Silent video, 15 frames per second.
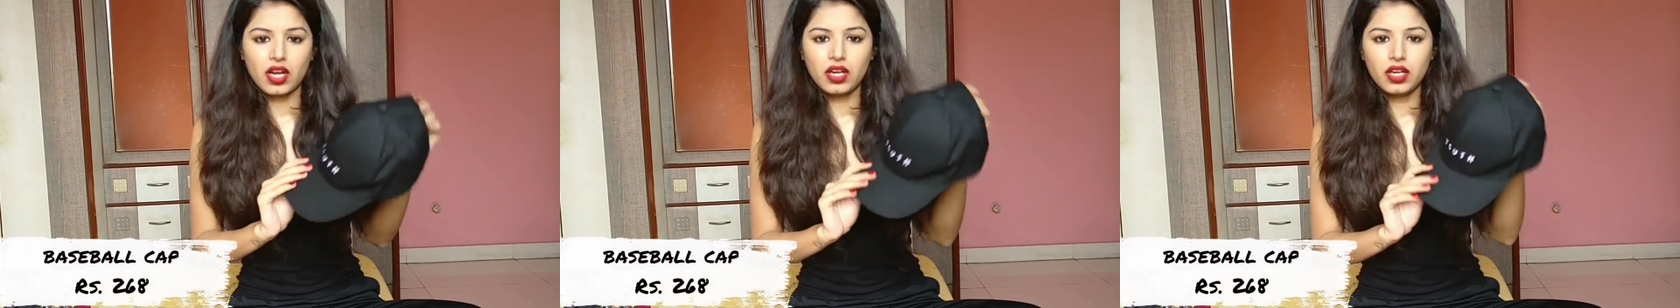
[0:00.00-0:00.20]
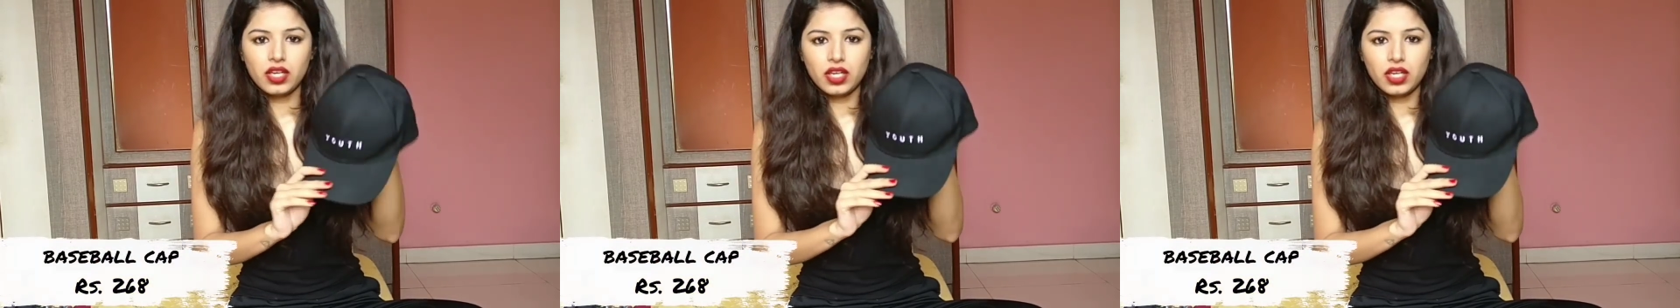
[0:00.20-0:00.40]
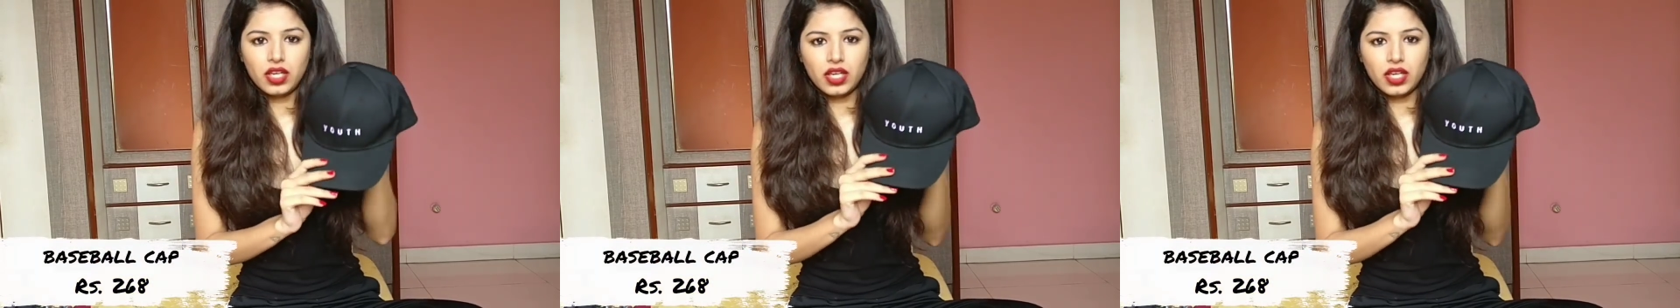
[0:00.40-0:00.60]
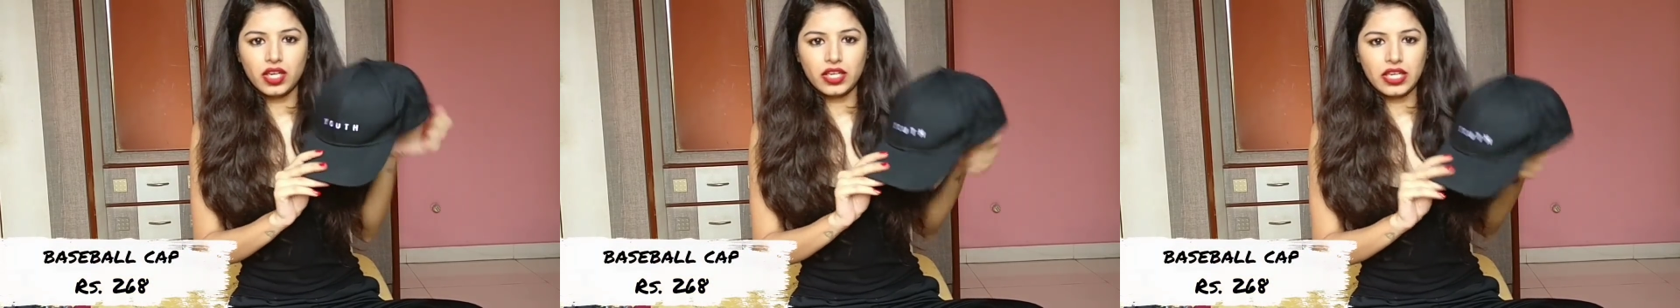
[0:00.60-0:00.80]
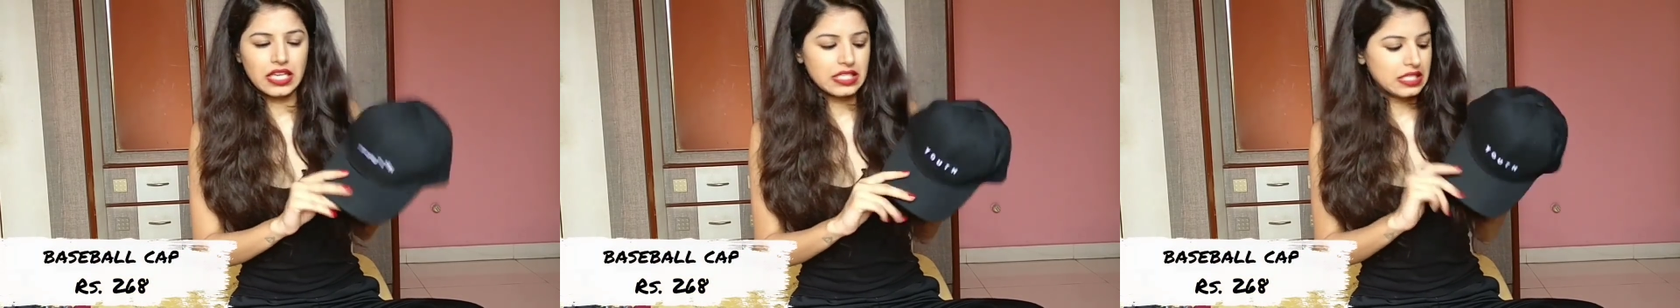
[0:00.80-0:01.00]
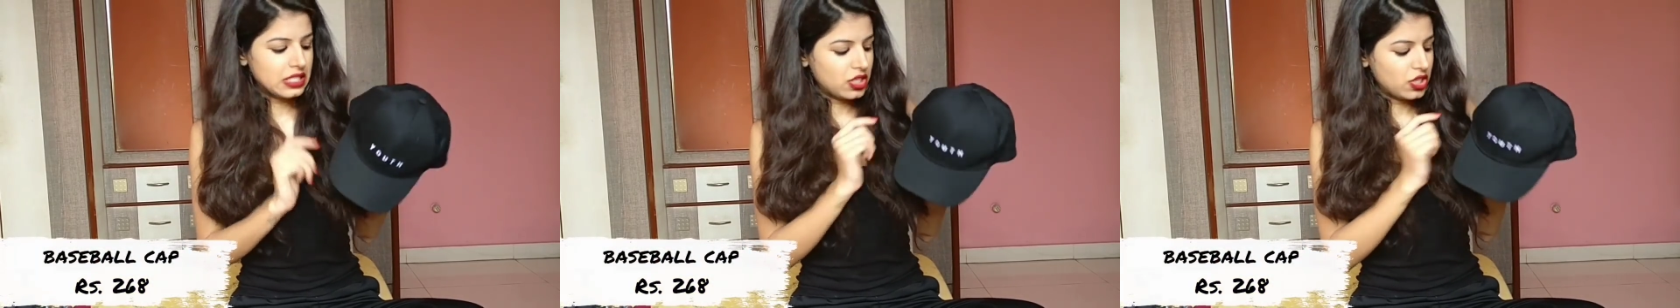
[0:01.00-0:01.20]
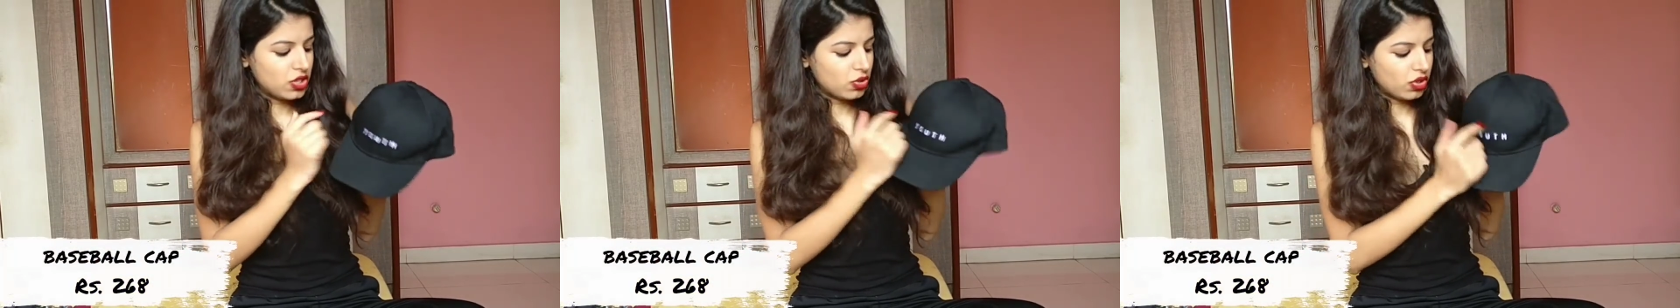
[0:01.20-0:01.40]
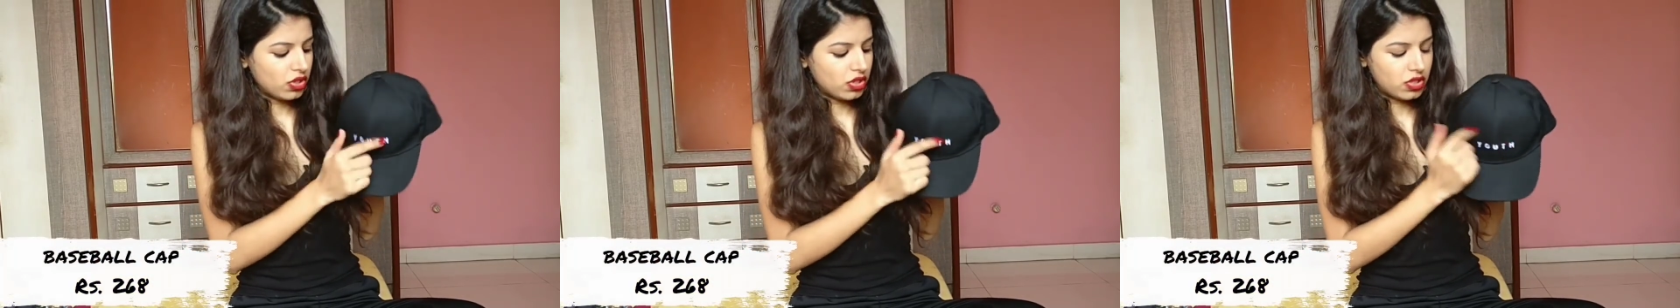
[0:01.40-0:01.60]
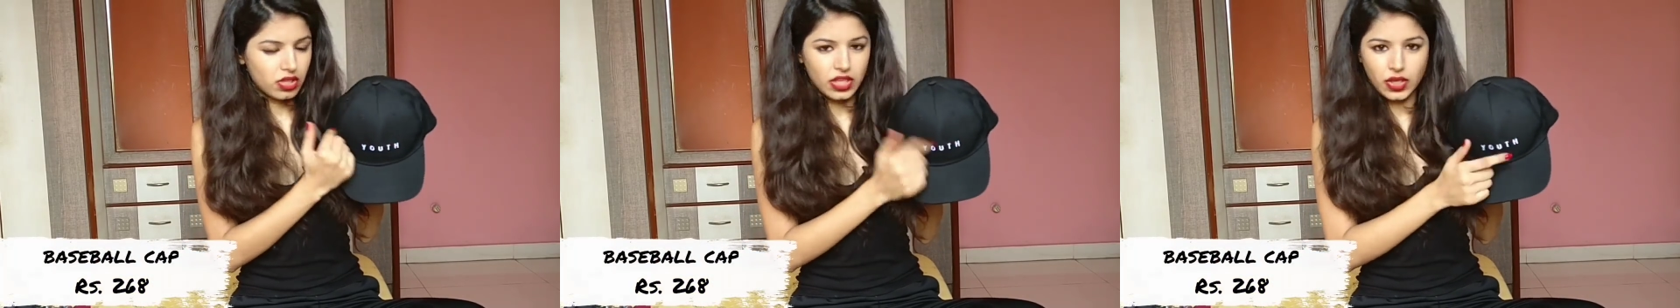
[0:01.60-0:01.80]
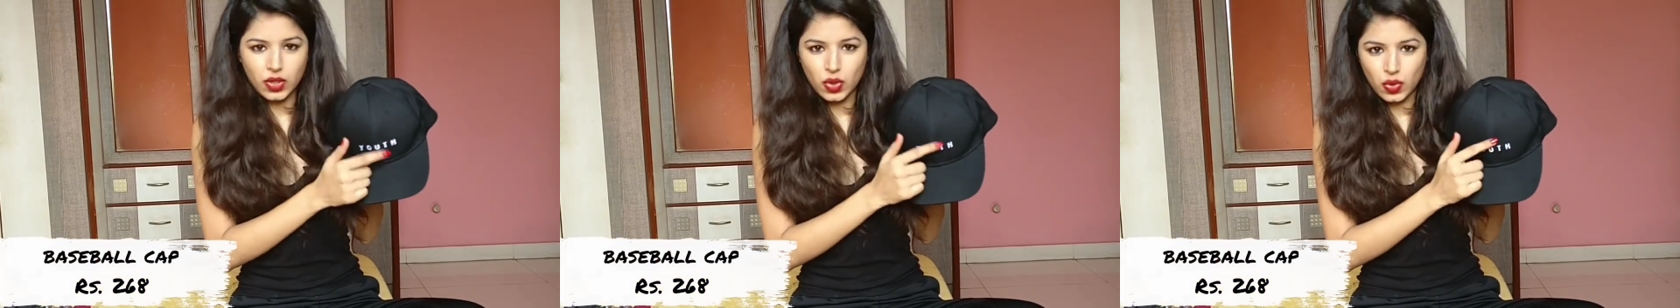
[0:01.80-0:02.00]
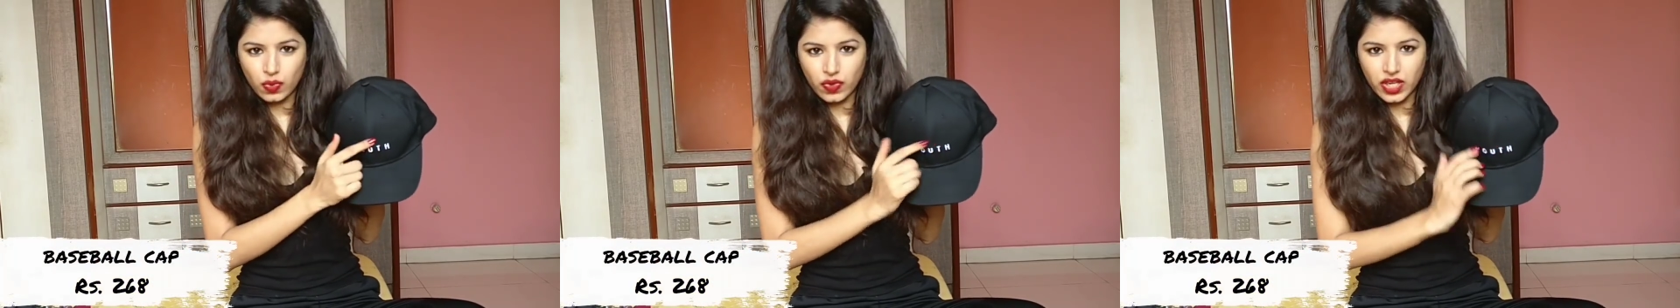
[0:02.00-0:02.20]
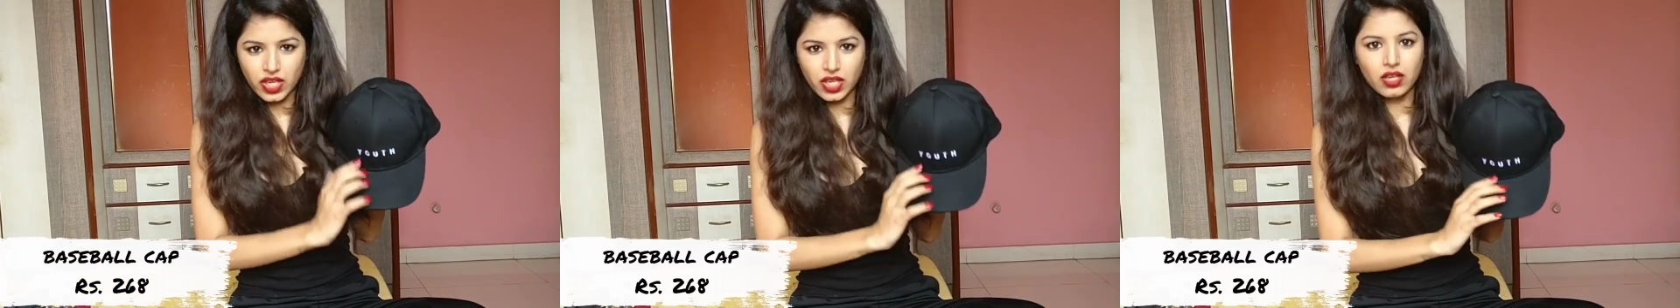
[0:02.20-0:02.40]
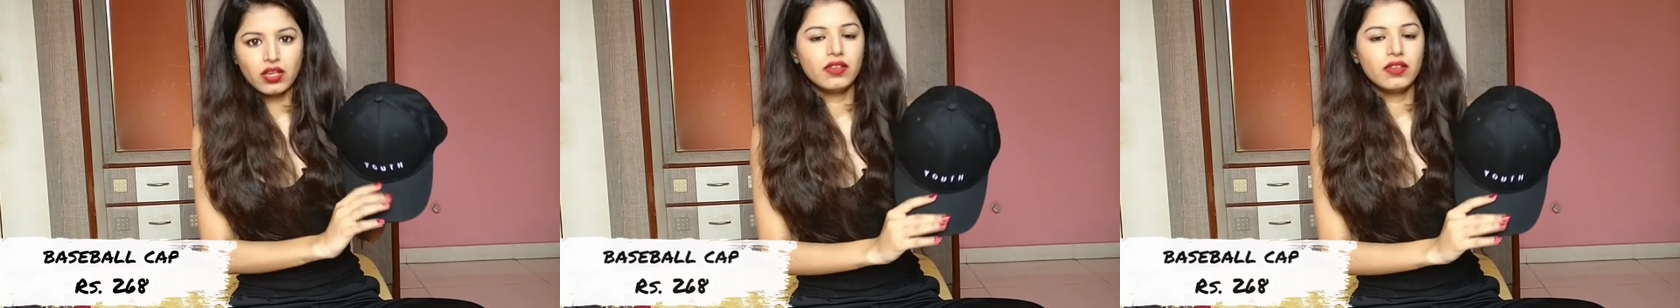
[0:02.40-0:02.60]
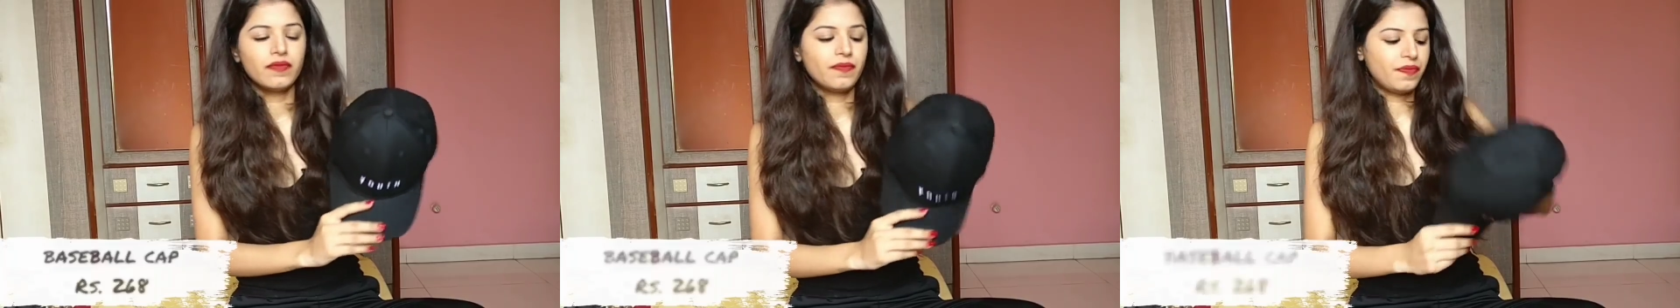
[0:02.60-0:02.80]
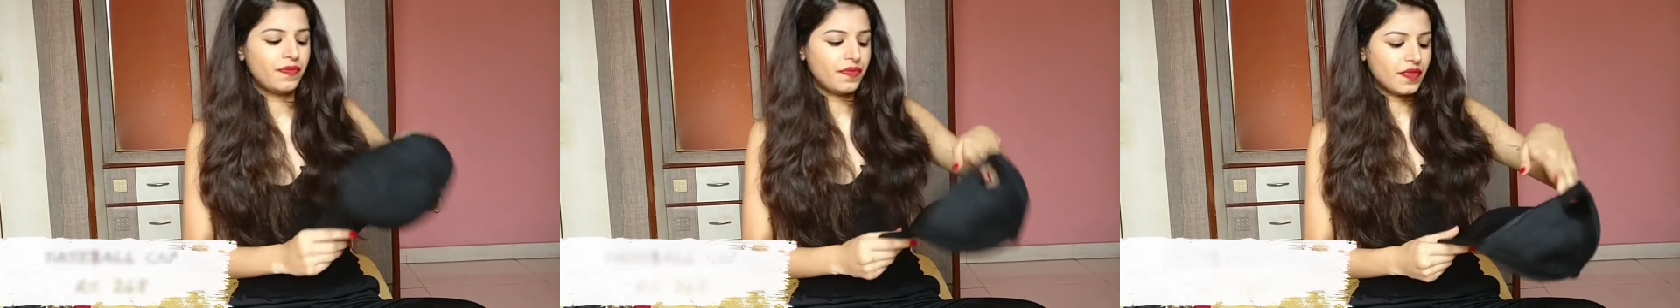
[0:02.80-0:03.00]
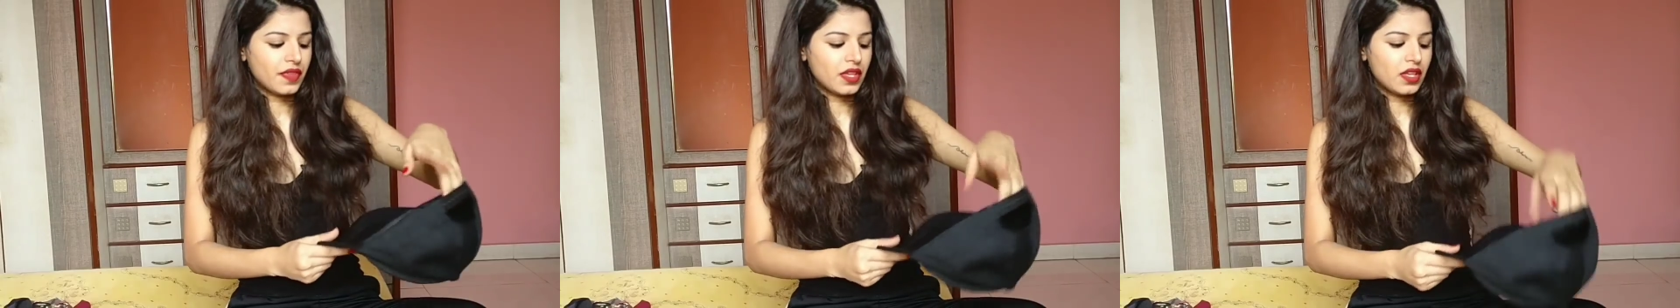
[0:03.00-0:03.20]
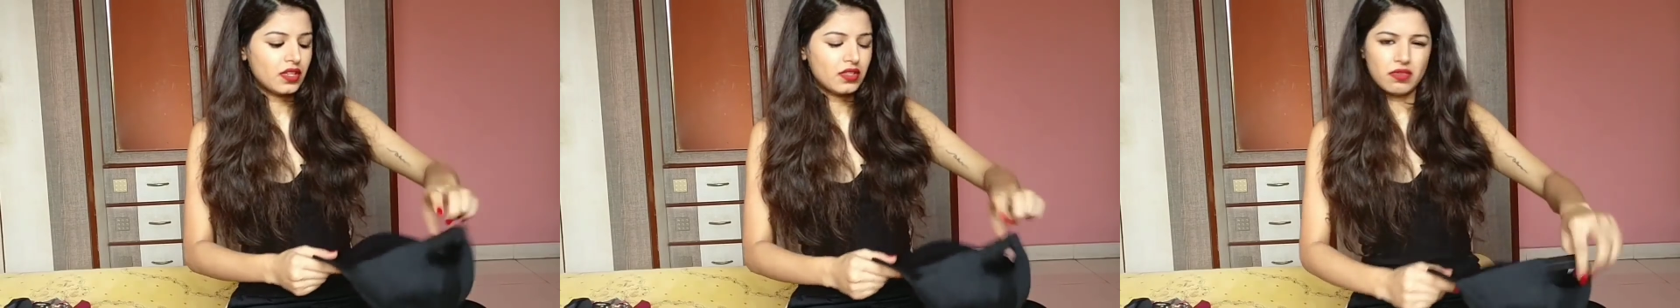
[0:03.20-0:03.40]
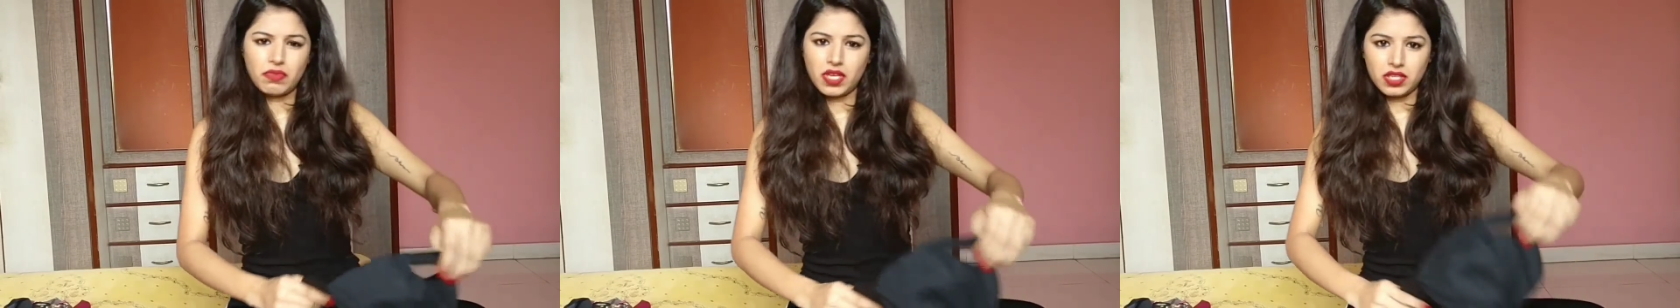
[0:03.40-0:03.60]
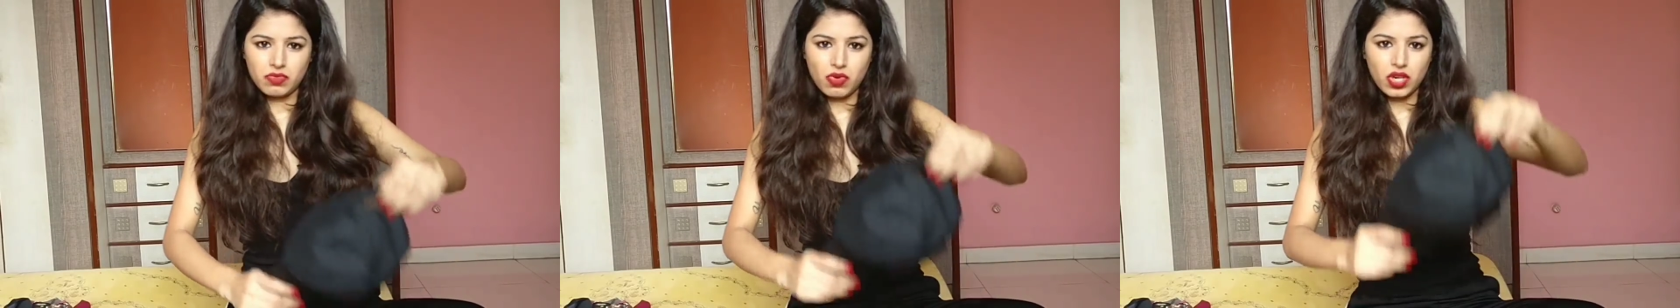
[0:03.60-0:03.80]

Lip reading: Yeah, that's youth written over here. It's a